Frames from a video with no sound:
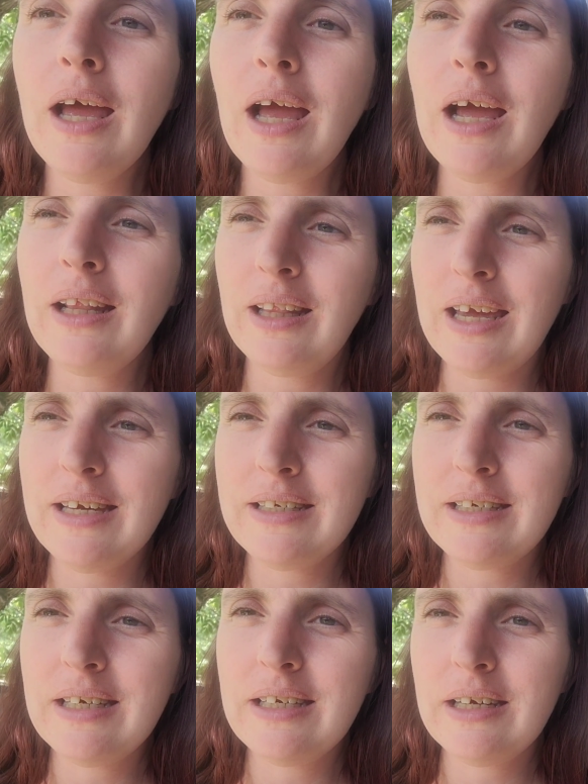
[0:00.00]
I
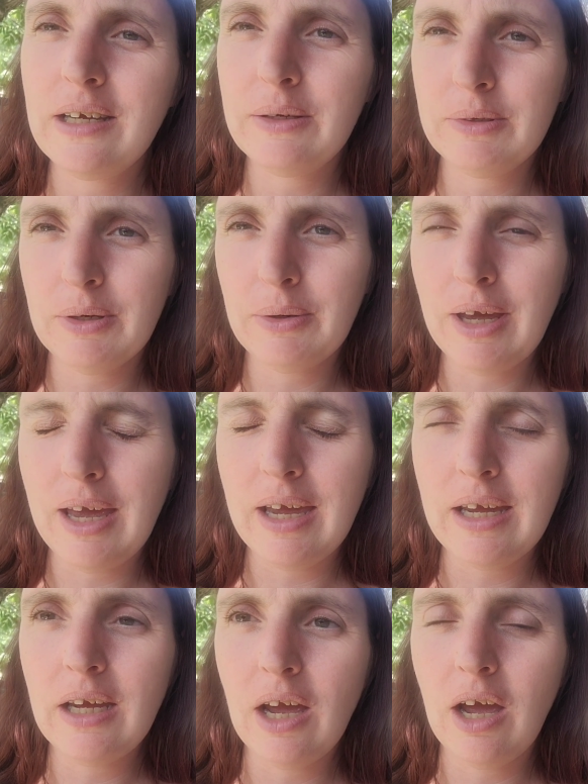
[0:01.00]
liked it. It was
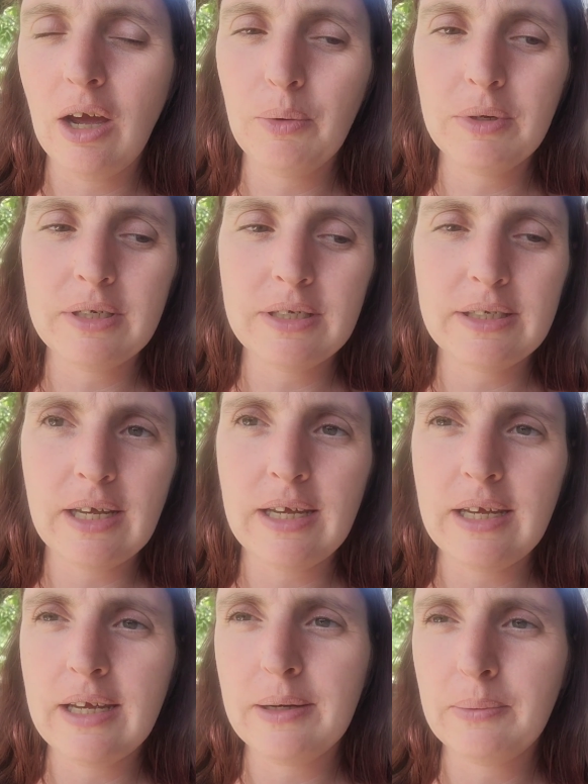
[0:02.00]
okay. I wouldn't
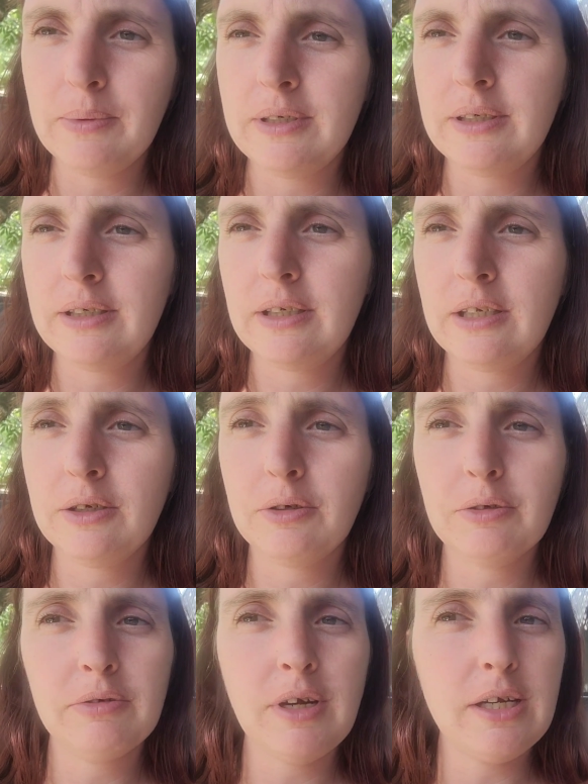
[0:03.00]
say it was the
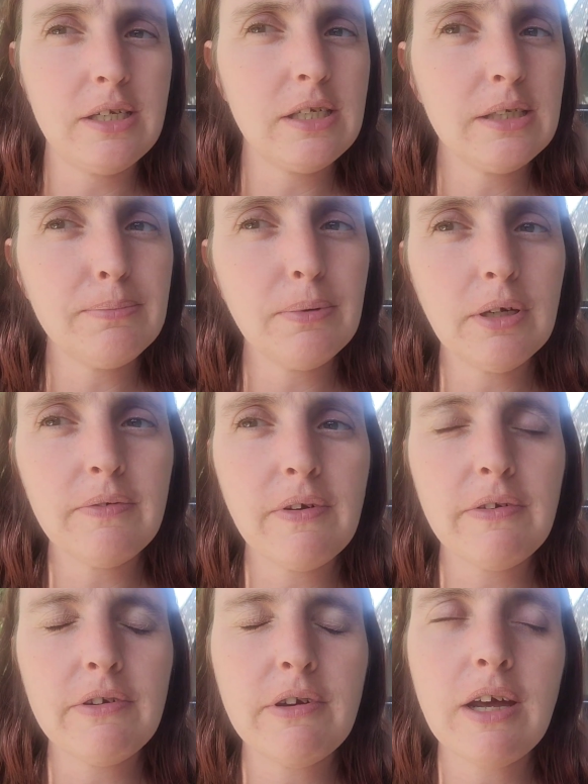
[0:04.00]
greatest book
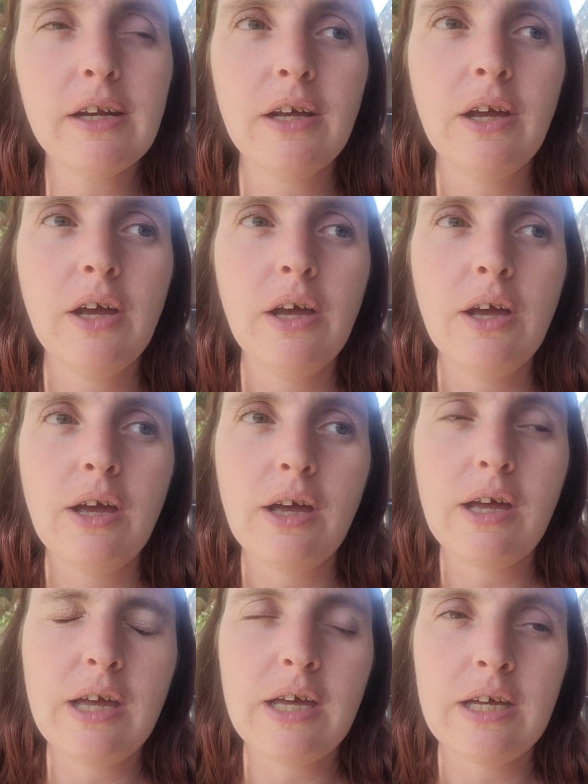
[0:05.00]
I've ever read,
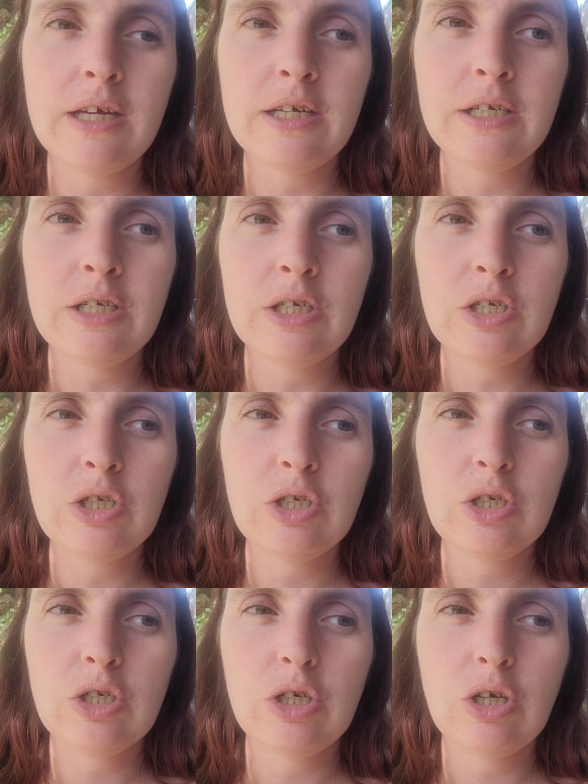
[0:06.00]
and
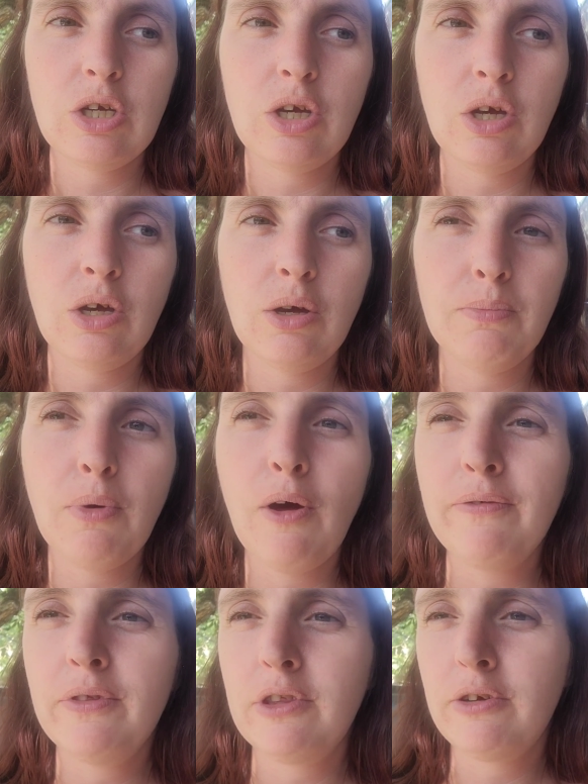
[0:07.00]

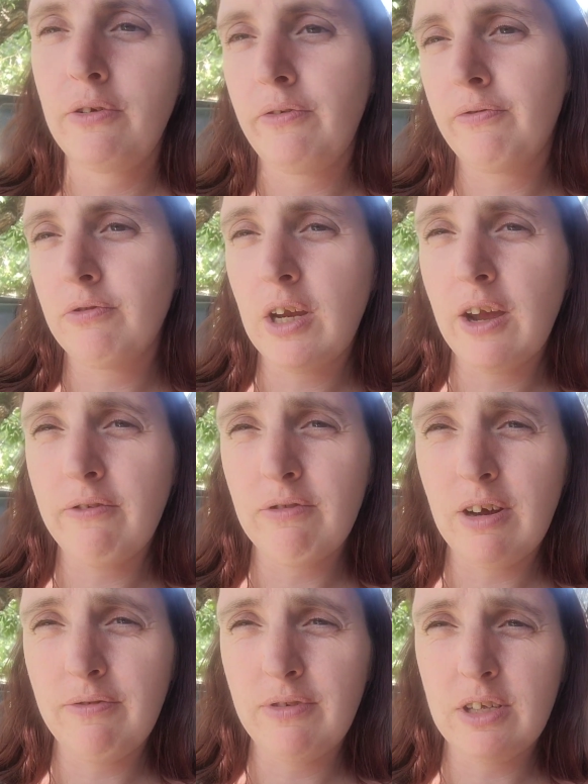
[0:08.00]
of the three
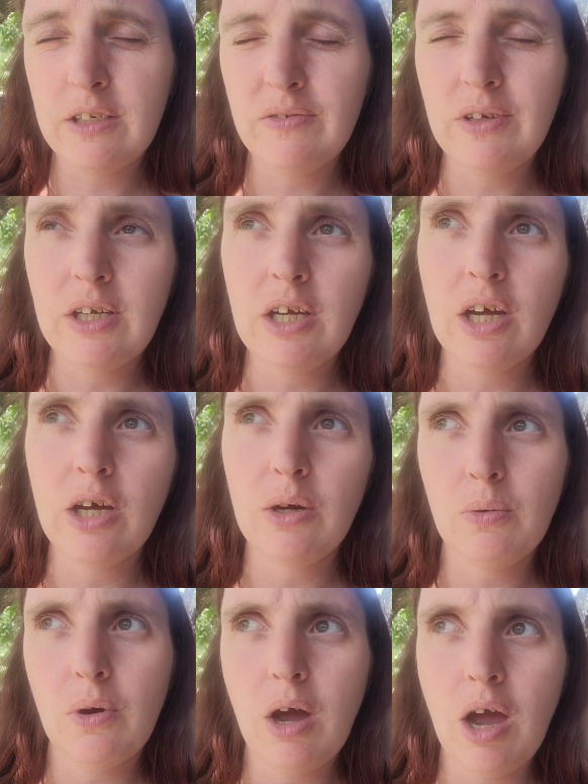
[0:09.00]
I've read for this
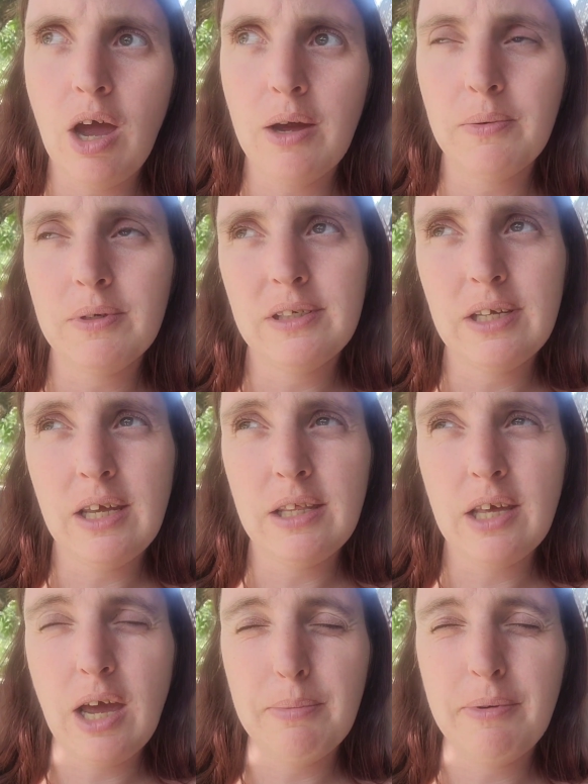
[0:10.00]
video, I would
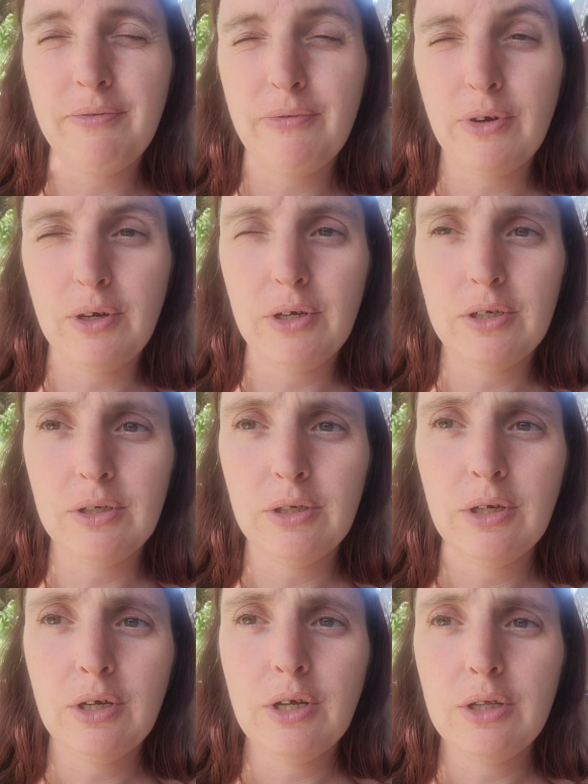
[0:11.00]
say that I preferred
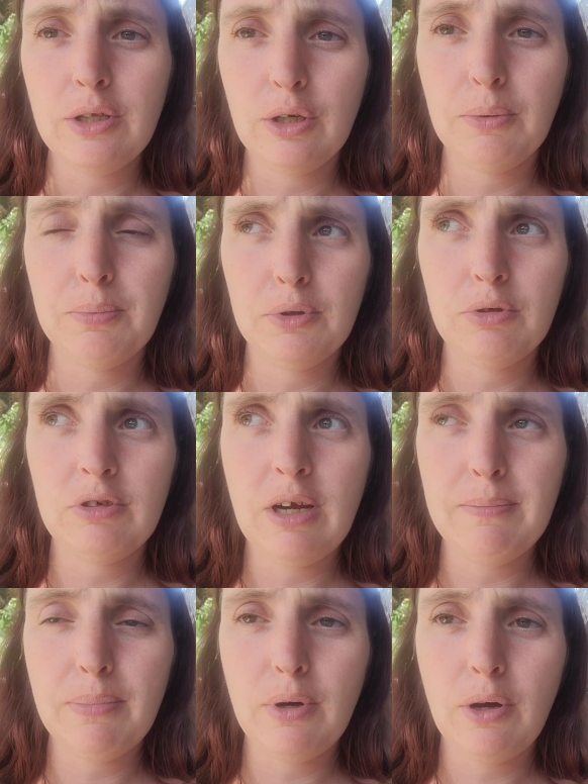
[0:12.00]
The Couple's
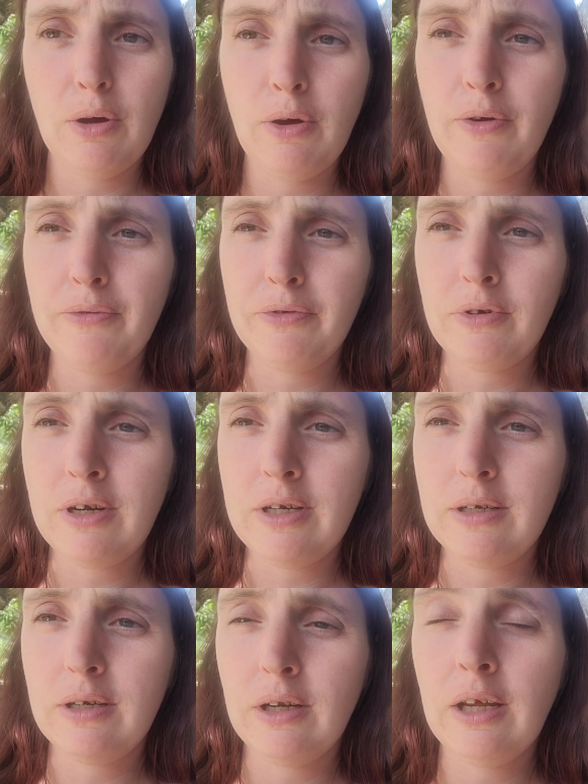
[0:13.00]
Trip over
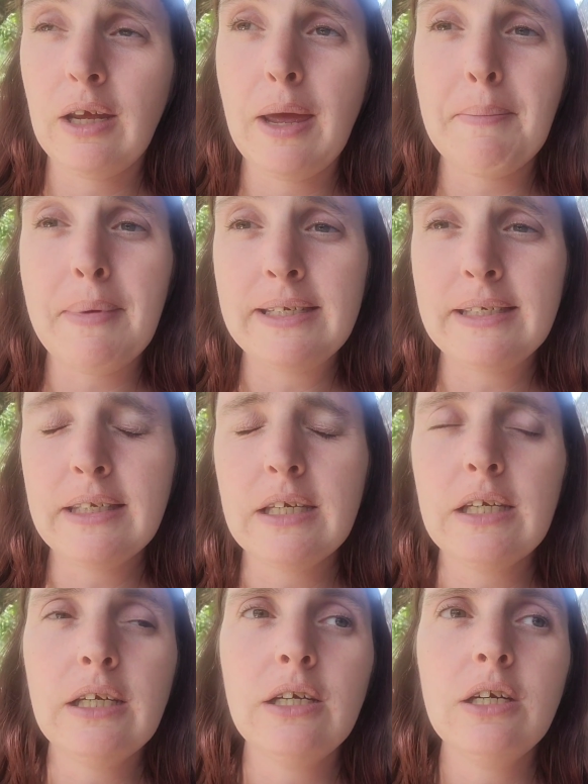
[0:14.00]
it like
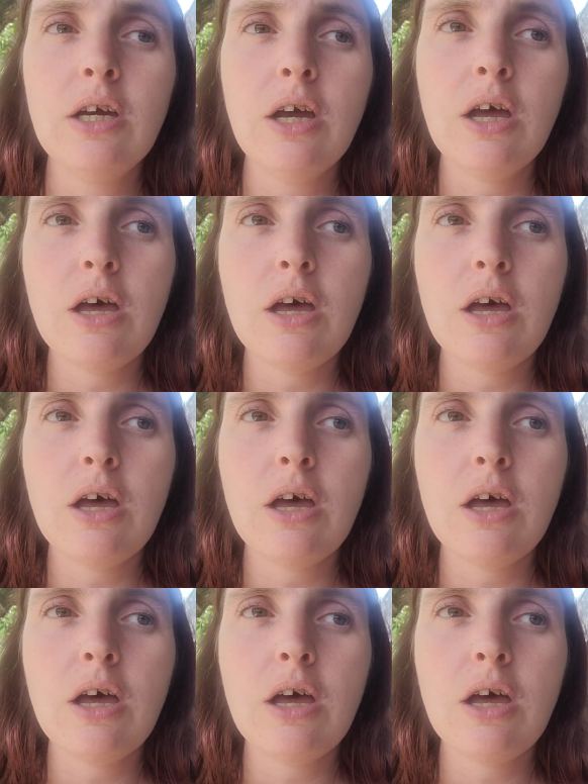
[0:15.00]
immensely.